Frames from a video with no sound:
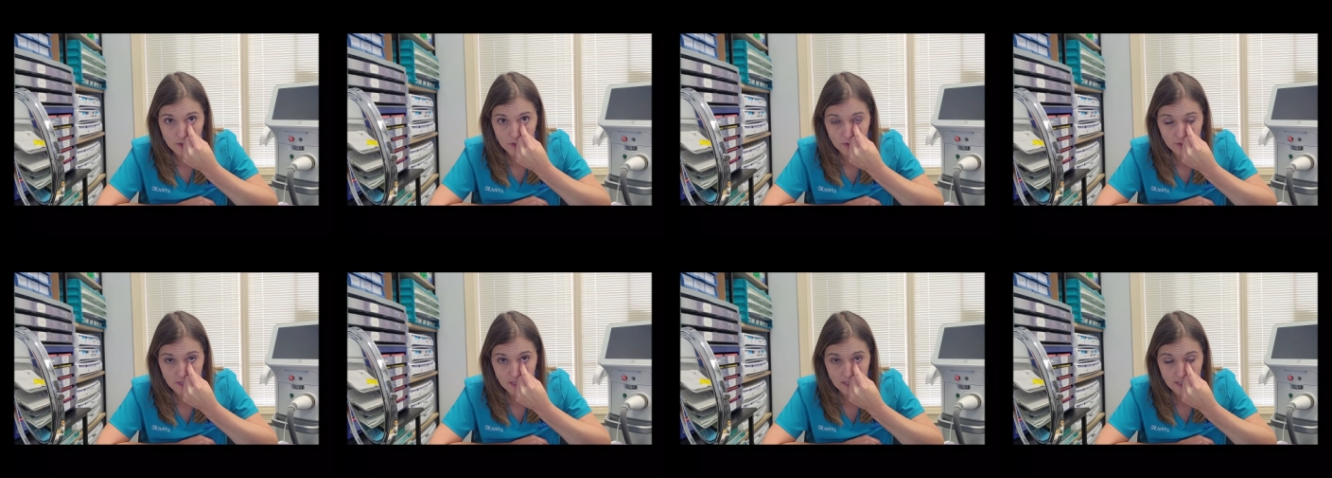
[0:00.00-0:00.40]

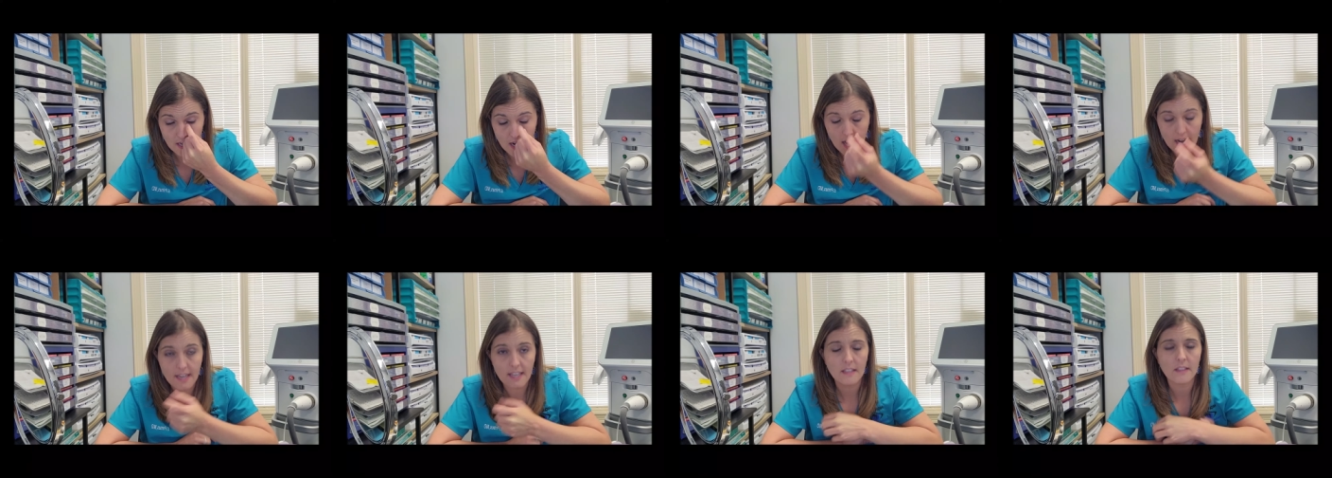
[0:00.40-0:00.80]
you'll see a
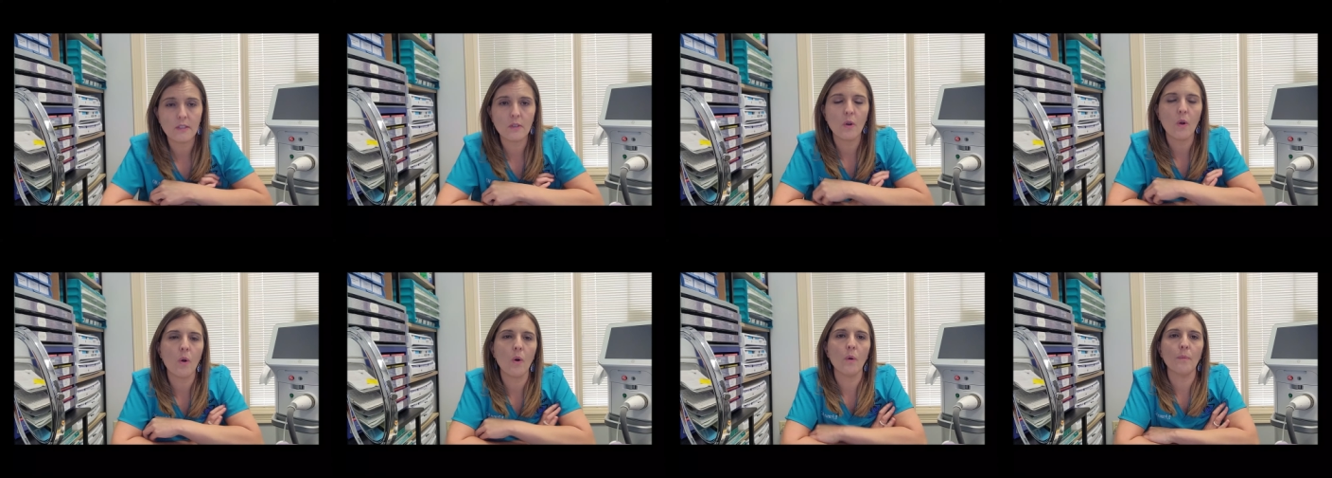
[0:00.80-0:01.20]
tiny
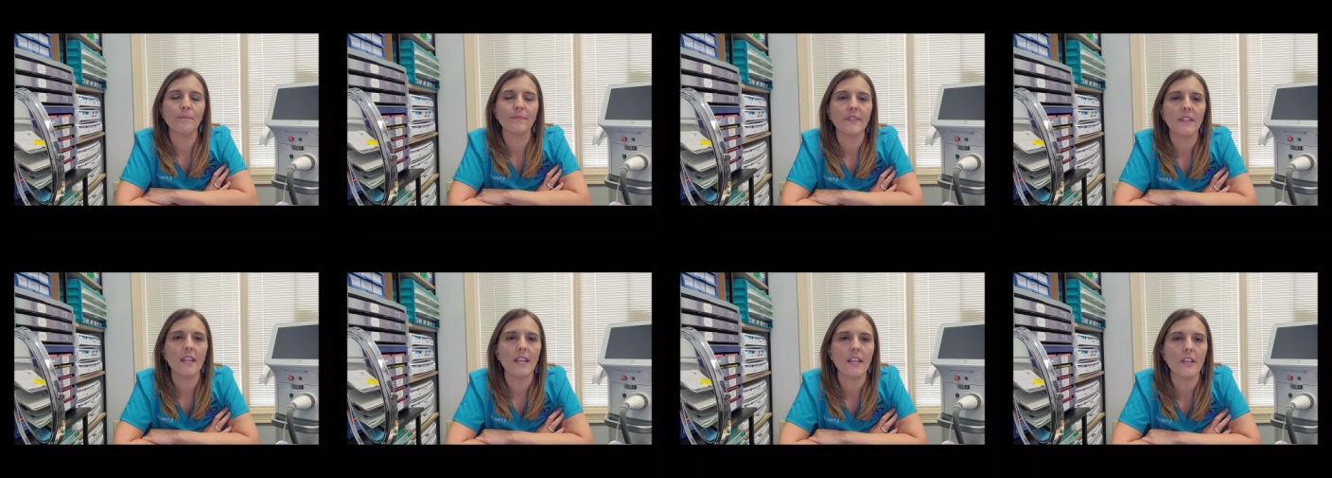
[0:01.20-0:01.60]
little hole
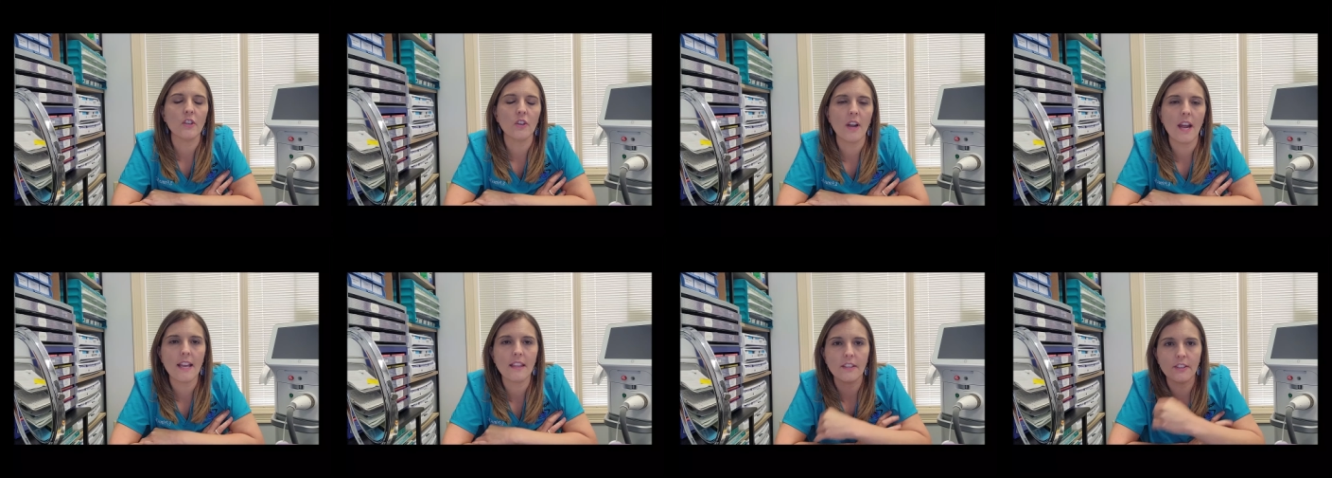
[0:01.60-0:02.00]
in your
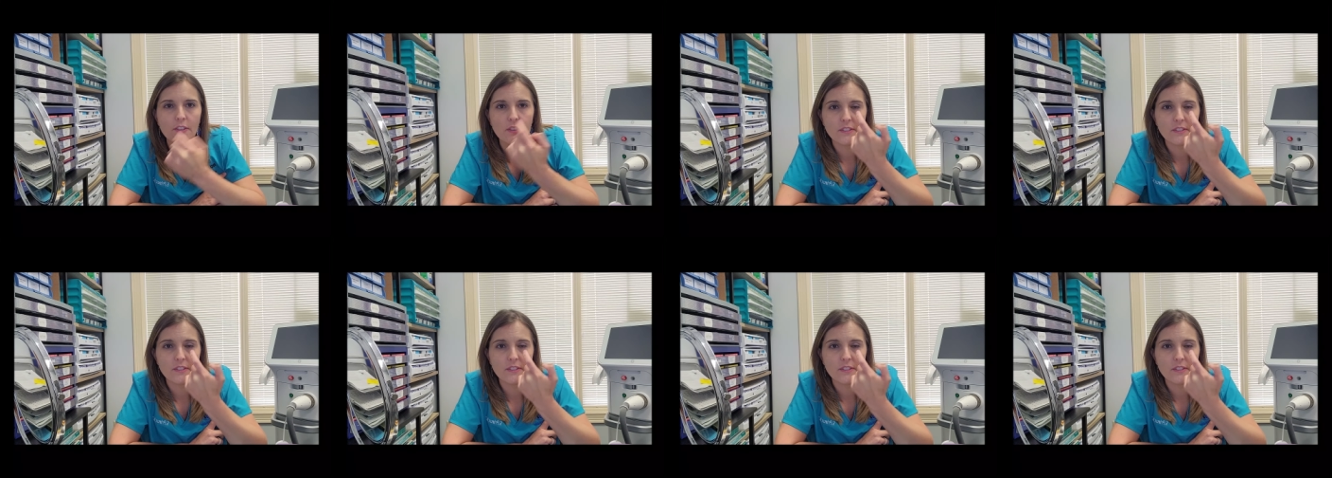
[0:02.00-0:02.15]
eyelid.